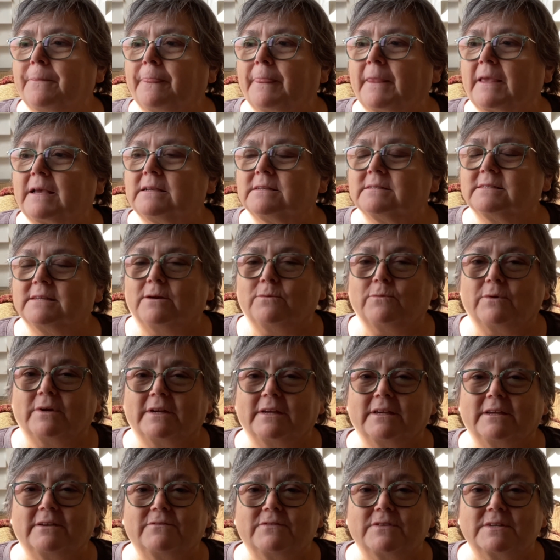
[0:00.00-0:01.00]
because I want
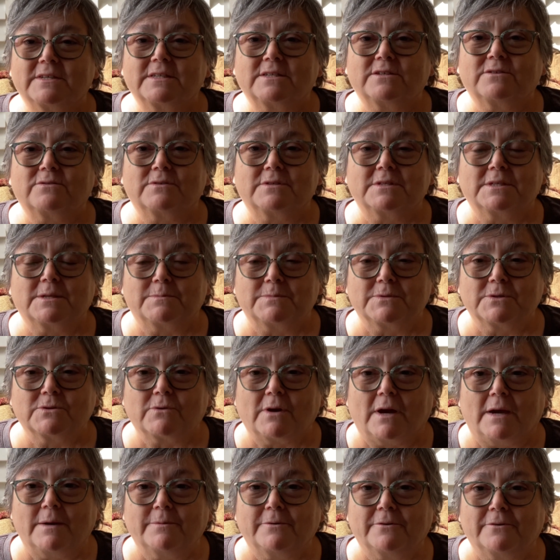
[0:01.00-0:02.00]
to give this to a
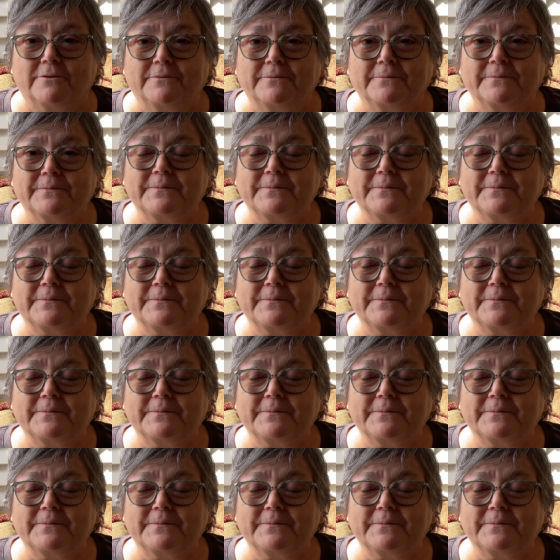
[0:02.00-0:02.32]
subscriber.